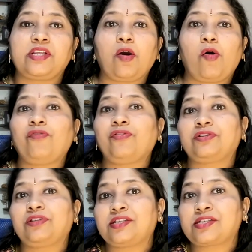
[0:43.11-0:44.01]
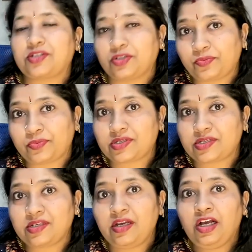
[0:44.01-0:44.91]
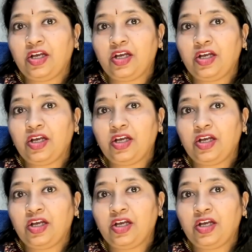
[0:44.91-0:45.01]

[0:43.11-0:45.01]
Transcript: they offer their service.